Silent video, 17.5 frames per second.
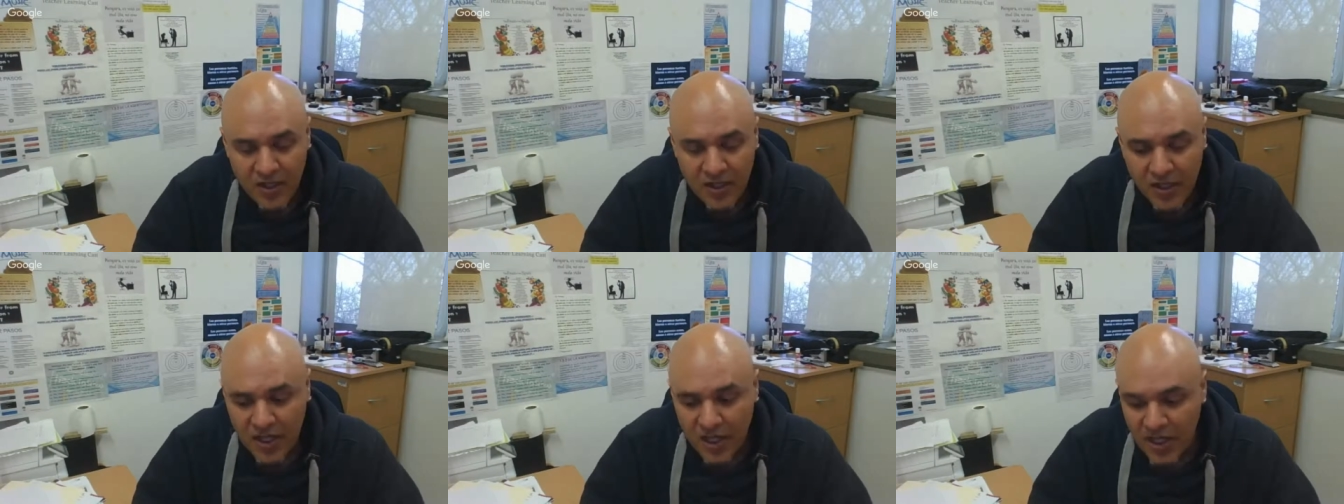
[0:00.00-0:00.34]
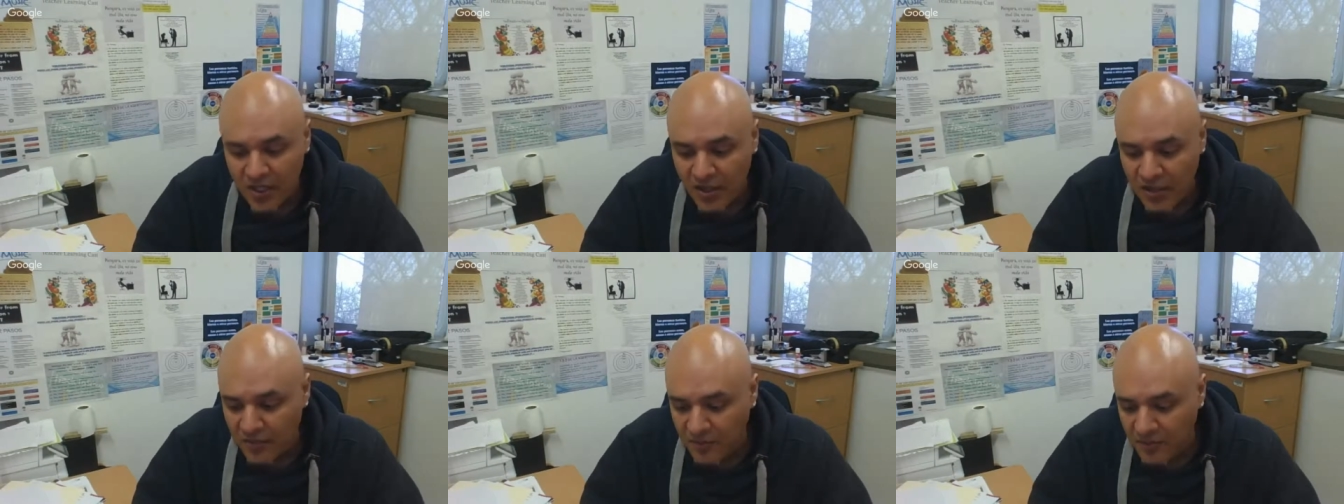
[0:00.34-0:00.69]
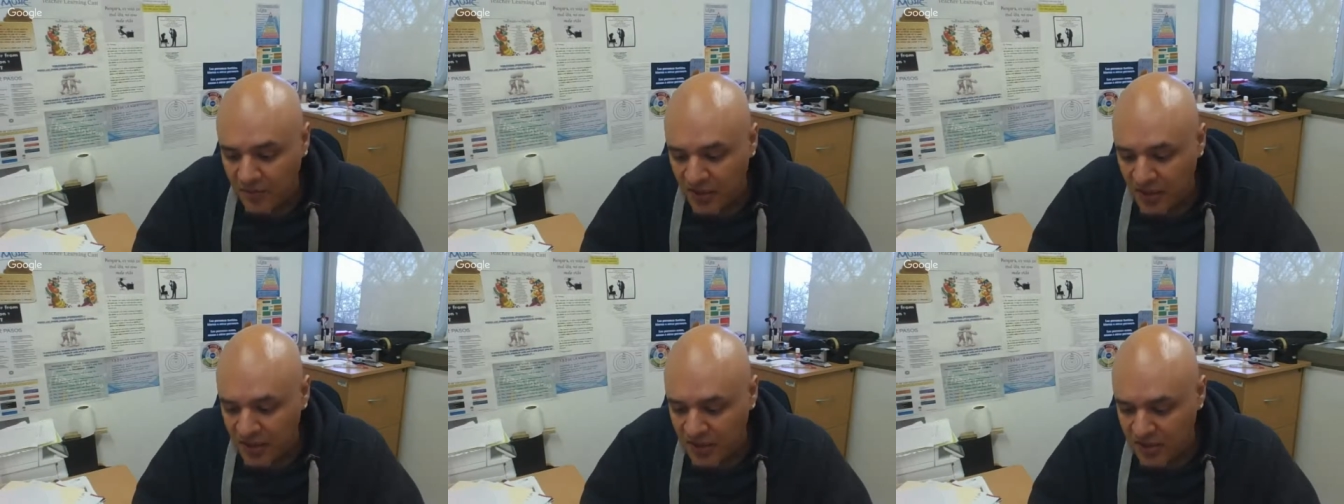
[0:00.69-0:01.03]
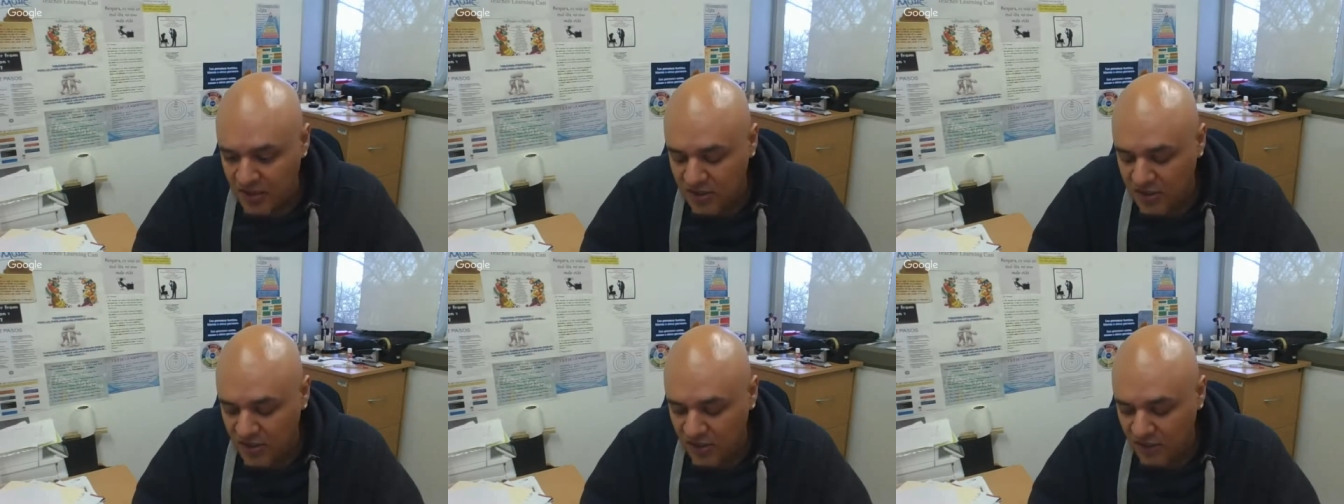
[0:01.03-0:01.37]
how
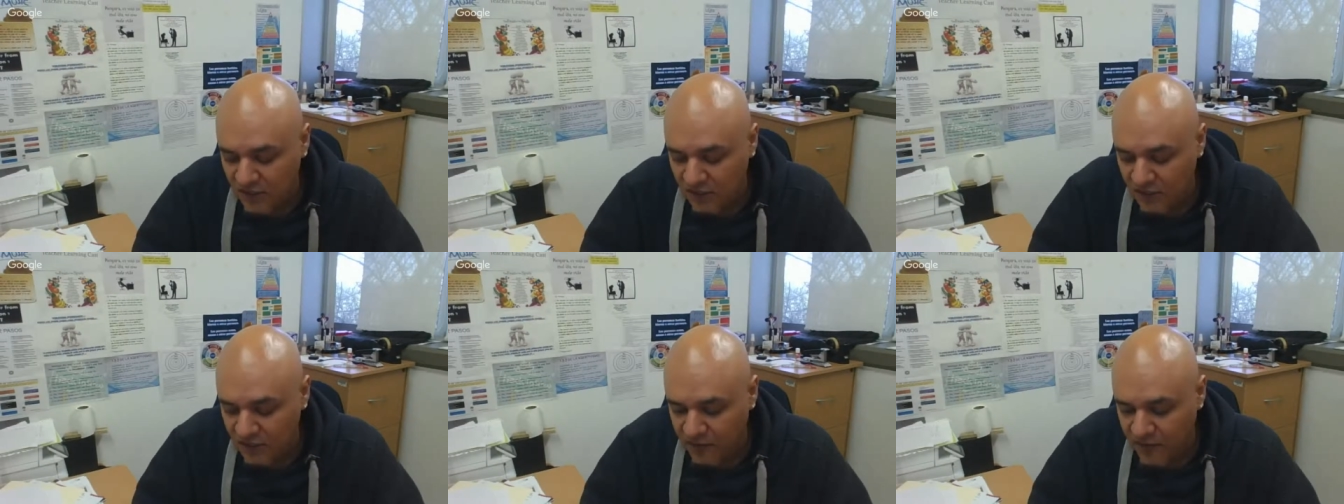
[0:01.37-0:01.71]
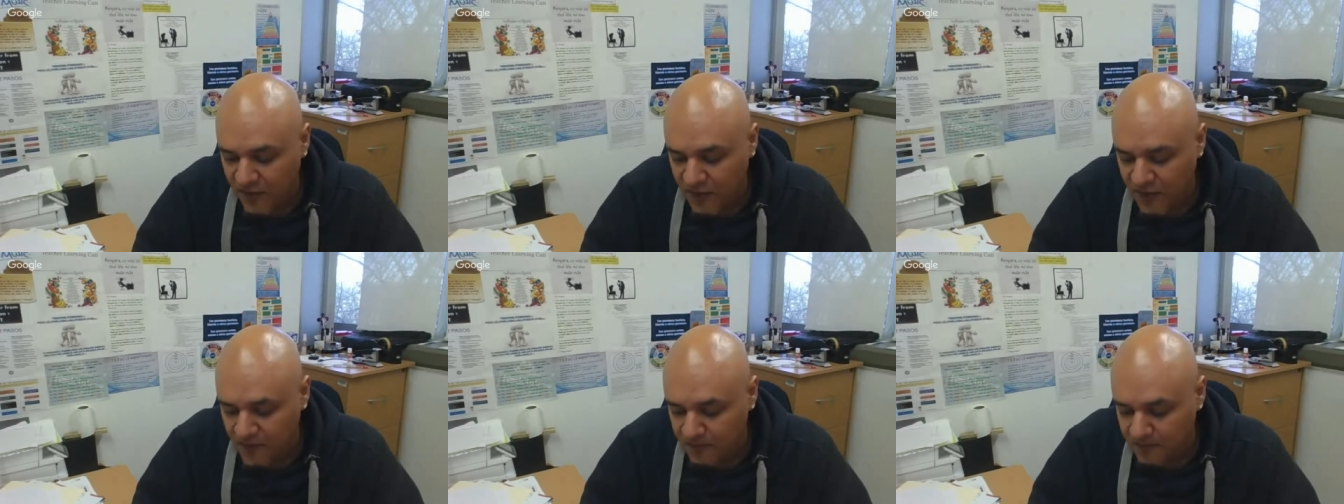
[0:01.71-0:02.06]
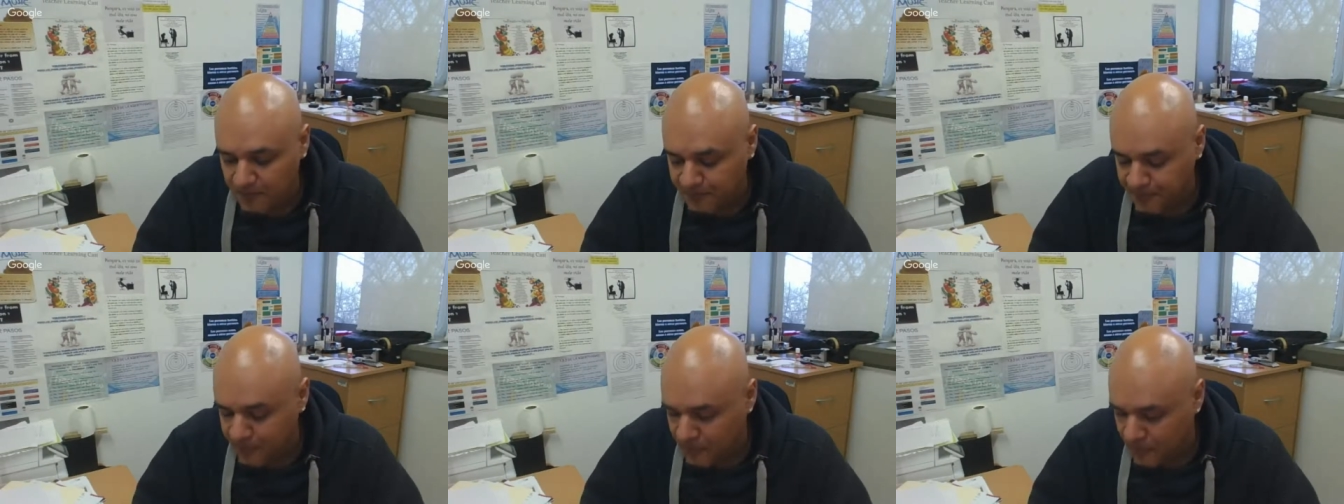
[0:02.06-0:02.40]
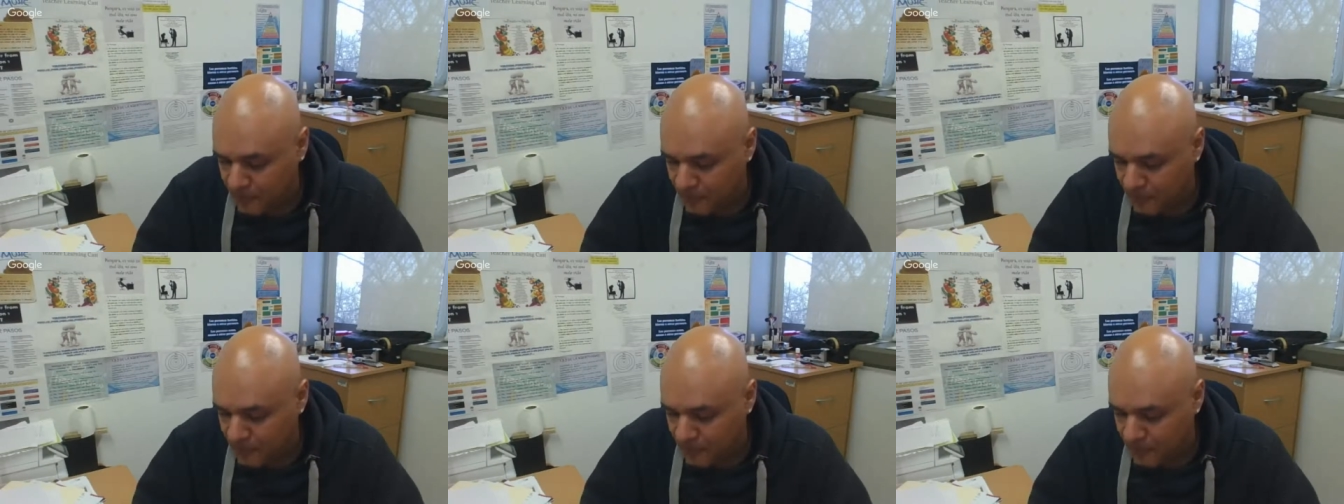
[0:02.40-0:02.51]
much of um,